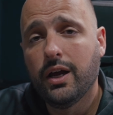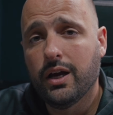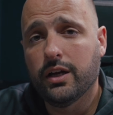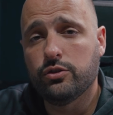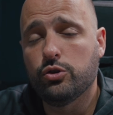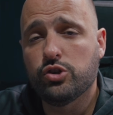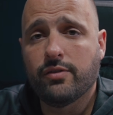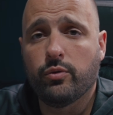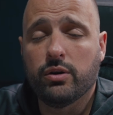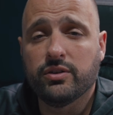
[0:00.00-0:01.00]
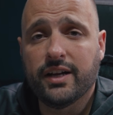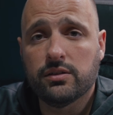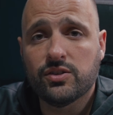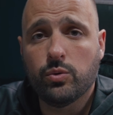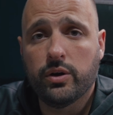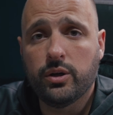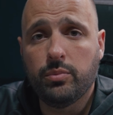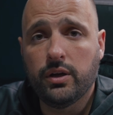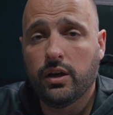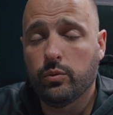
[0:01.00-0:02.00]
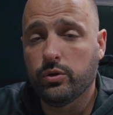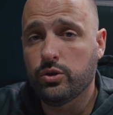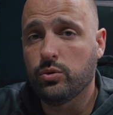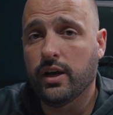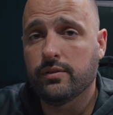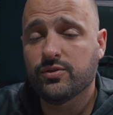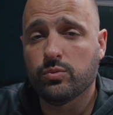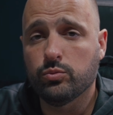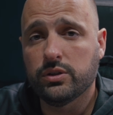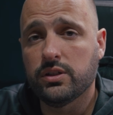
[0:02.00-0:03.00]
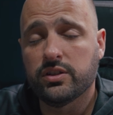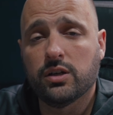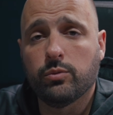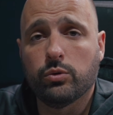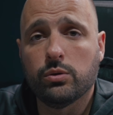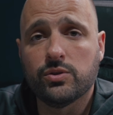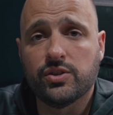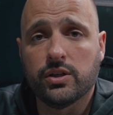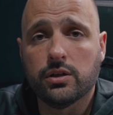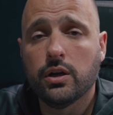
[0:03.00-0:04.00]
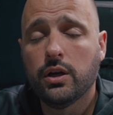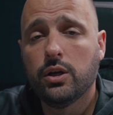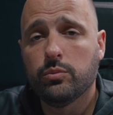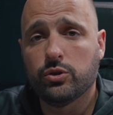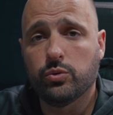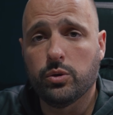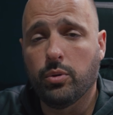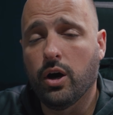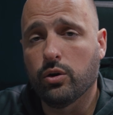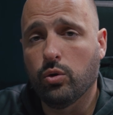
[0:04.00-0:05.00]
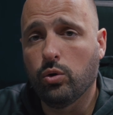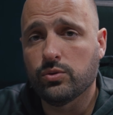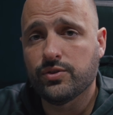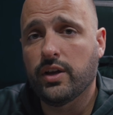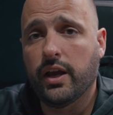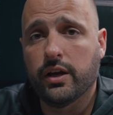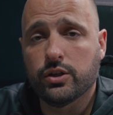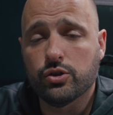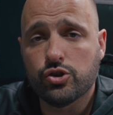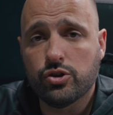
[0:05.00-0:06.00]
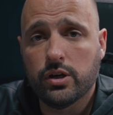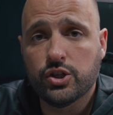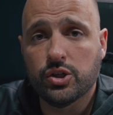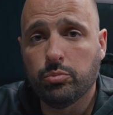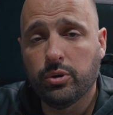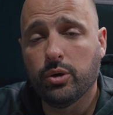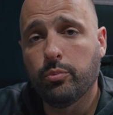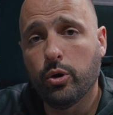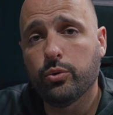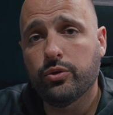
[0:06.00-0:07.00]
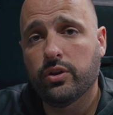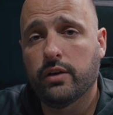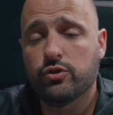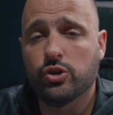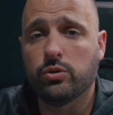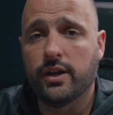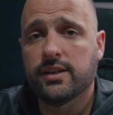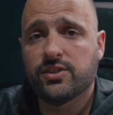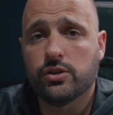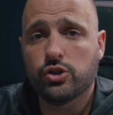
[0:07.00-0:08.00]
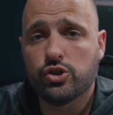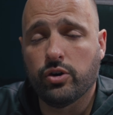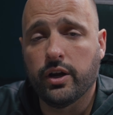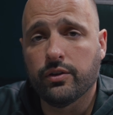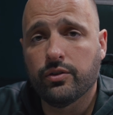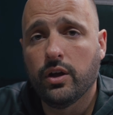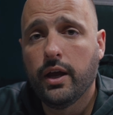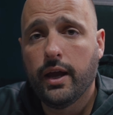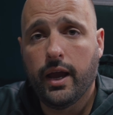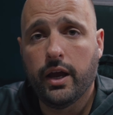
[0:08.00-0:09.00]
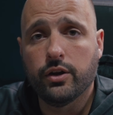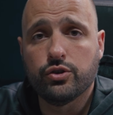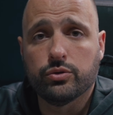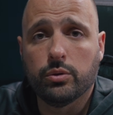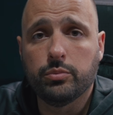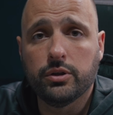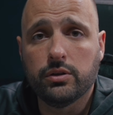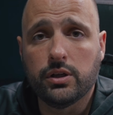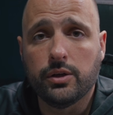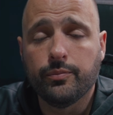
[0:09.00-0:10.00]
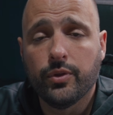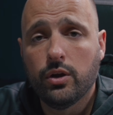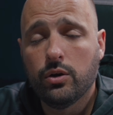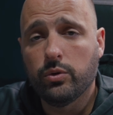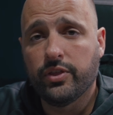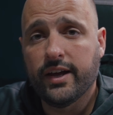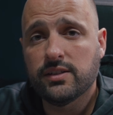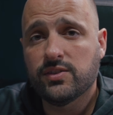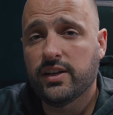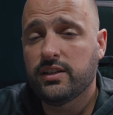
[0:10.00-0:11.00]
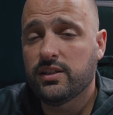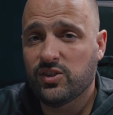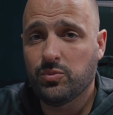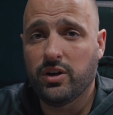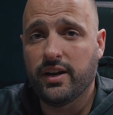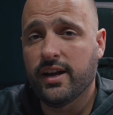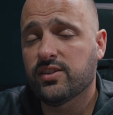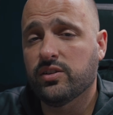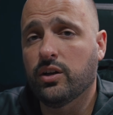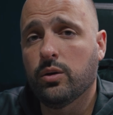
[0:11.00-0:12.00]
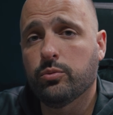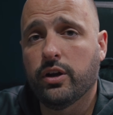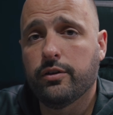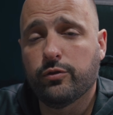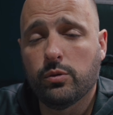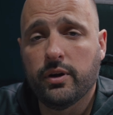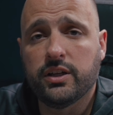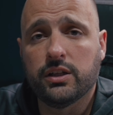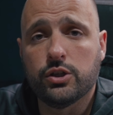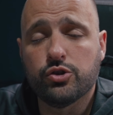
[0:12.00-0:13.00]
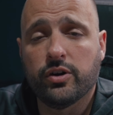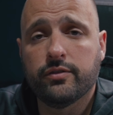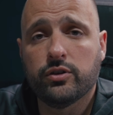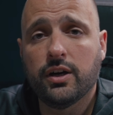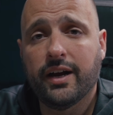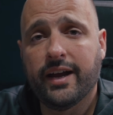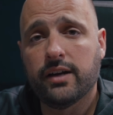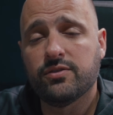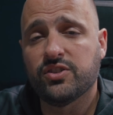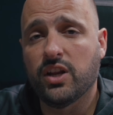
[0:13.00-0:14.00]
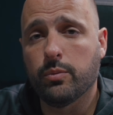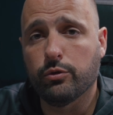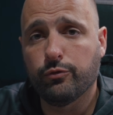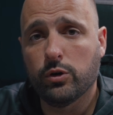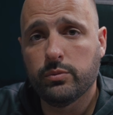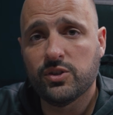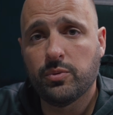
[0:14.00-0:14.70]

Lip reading: I do drive around Dallas quite a bit, and we do have some really terrible roads here between potholes and construction, but both have shown excellent strength and durability. With that said, this has been an excellent upgrade for my daily driver. I have seen a performance